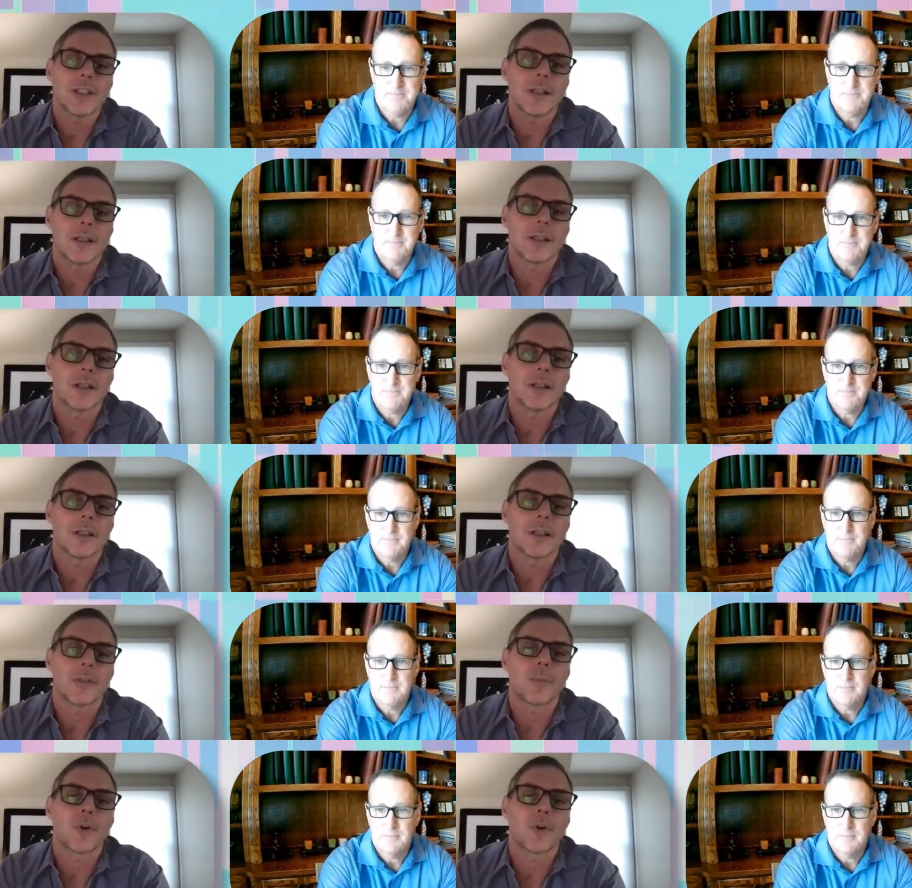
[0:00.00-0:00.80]

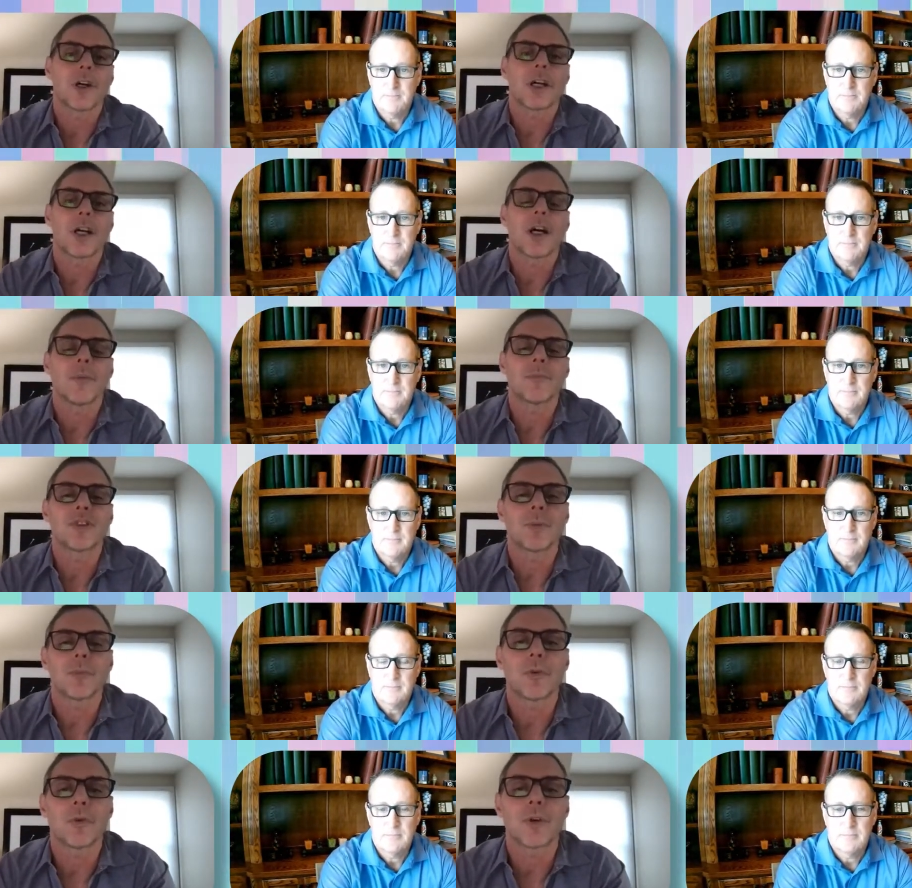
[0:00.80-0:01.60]
Speaker 1: the Broadcom
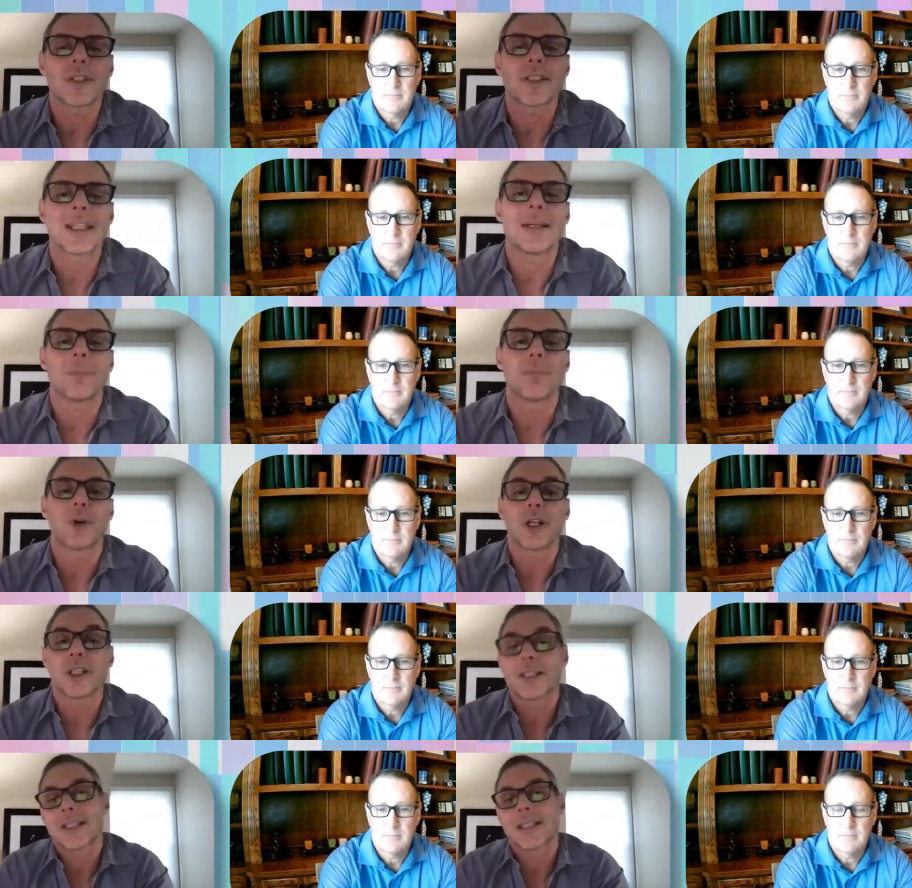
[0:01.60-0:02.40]
support team
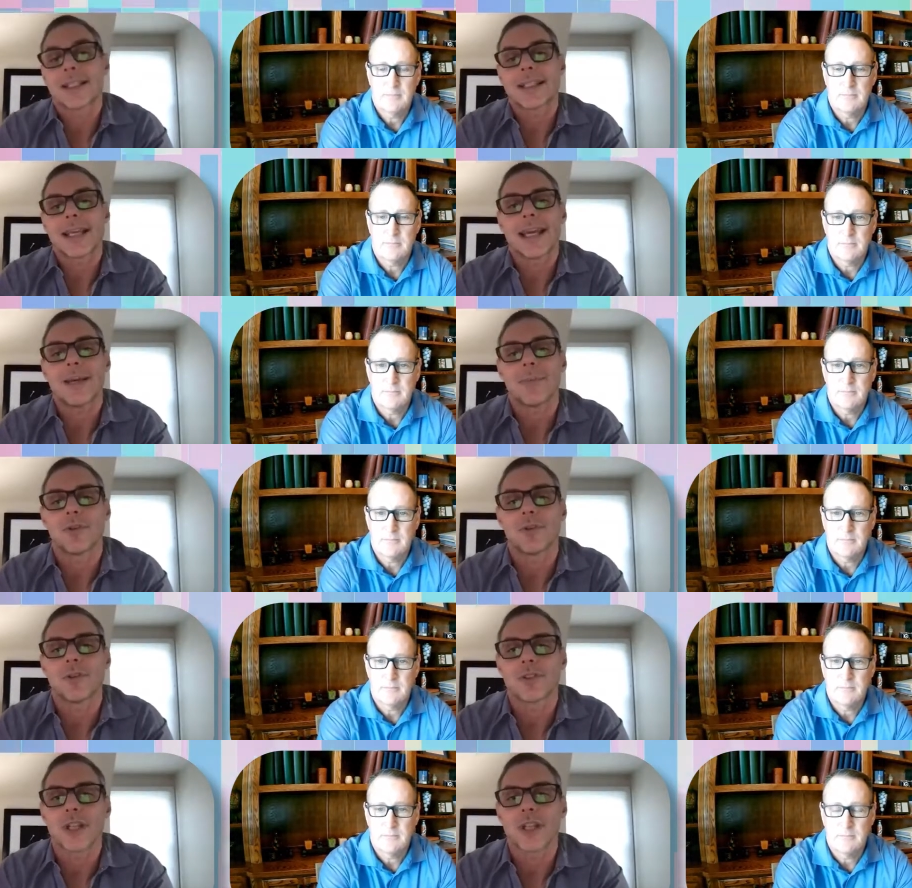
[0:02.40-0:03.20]
bring to the
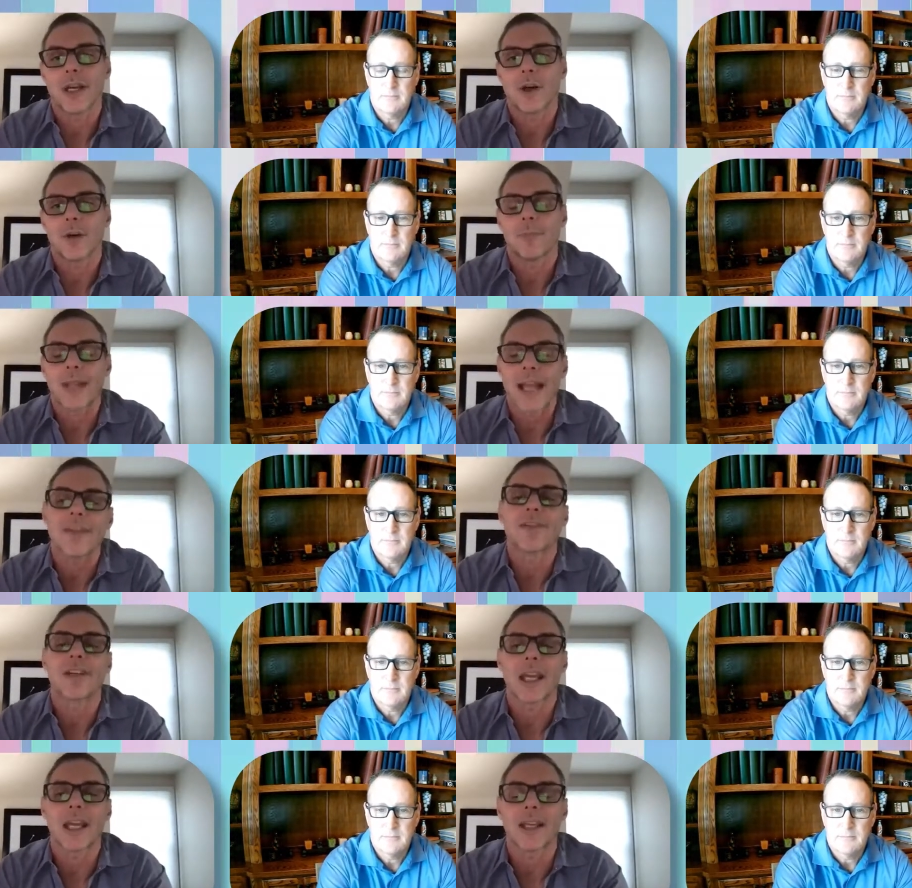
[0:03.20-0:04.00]
table to help
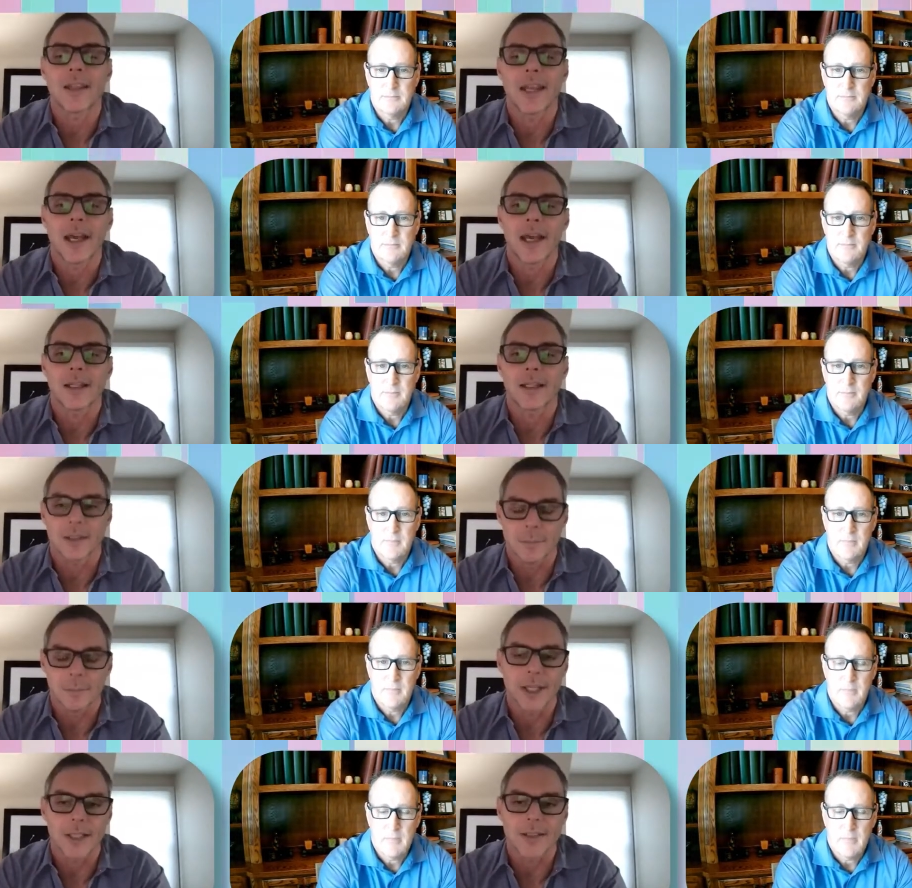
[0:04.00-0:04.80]
navigate that
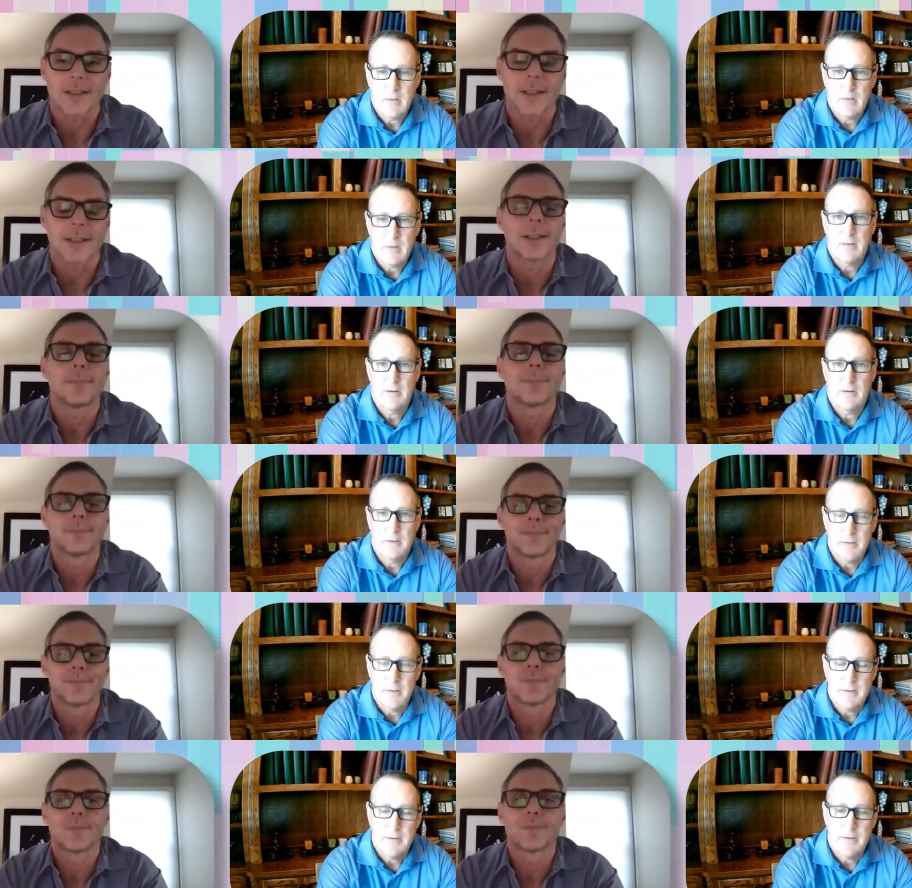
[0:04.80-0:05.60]
complexity?
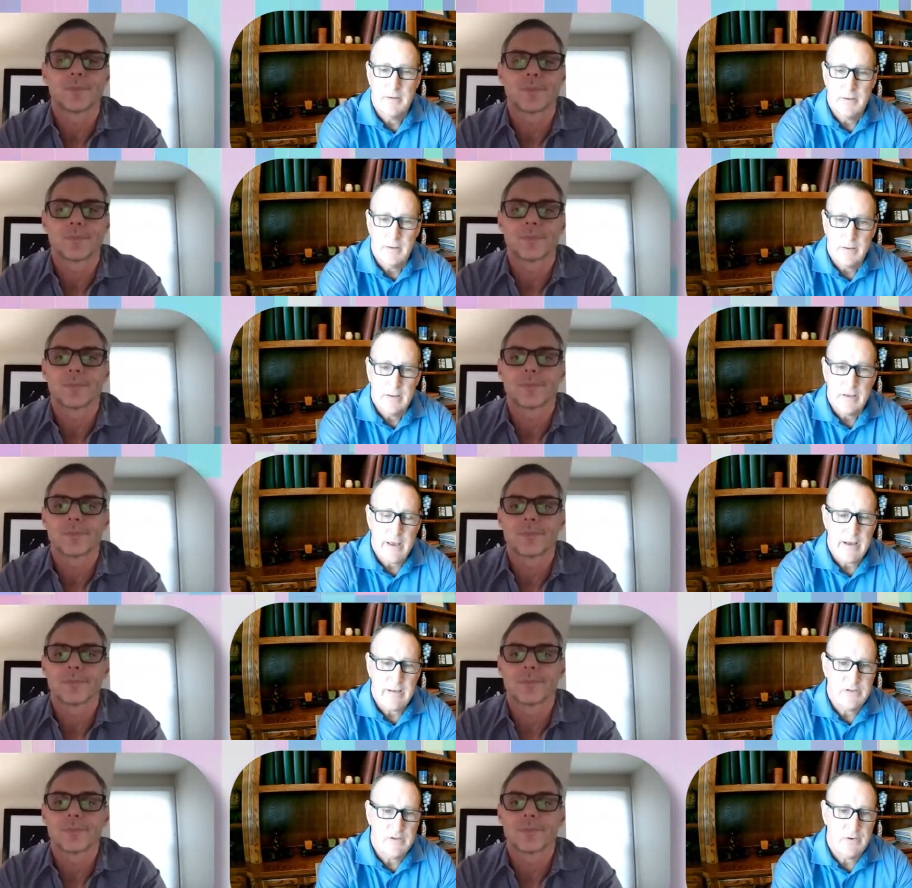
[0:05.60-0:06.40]

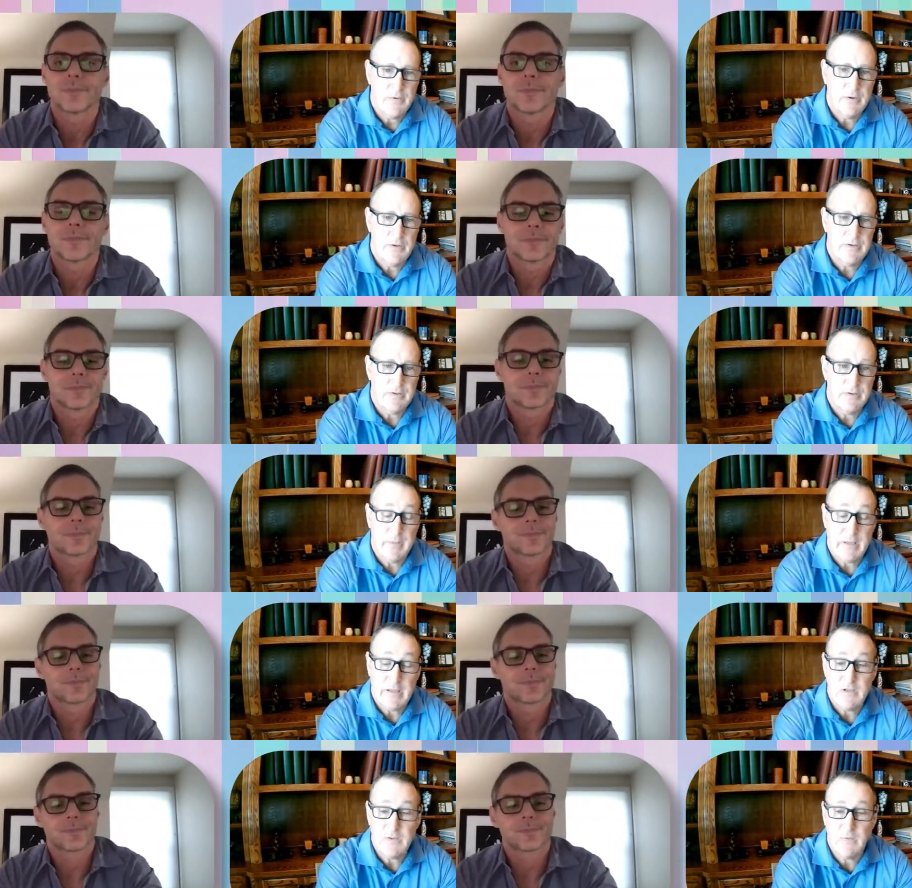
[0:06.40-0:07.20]
Speaker 2: Yeah, so
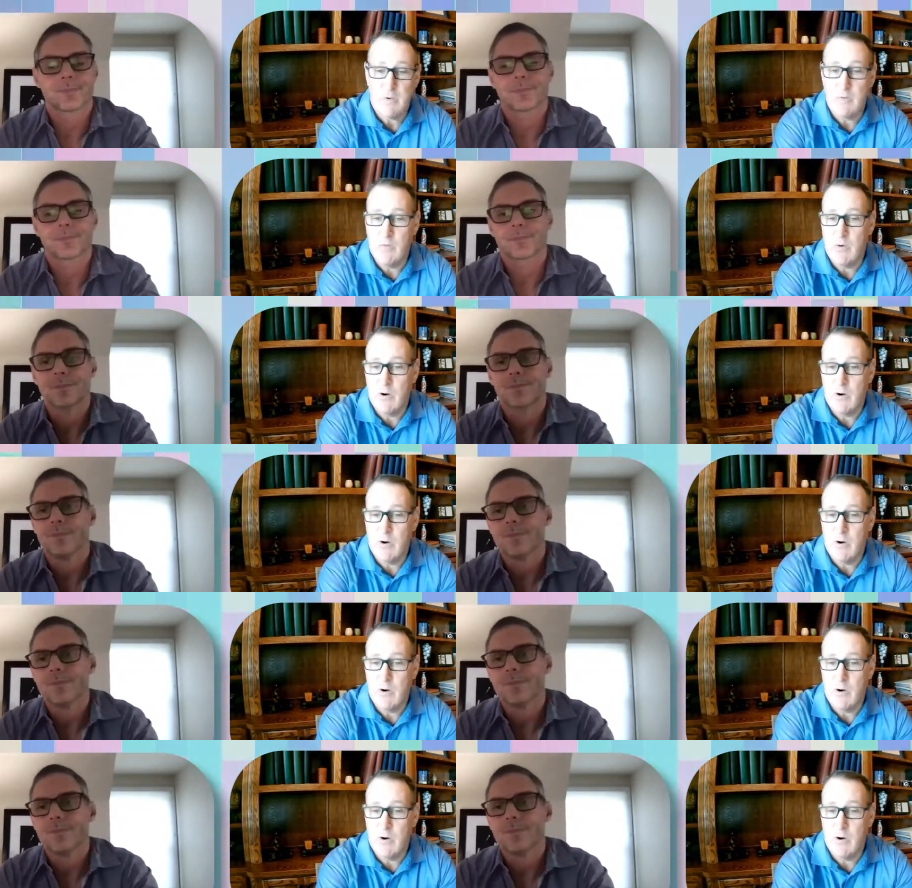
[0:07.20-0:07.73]
because we work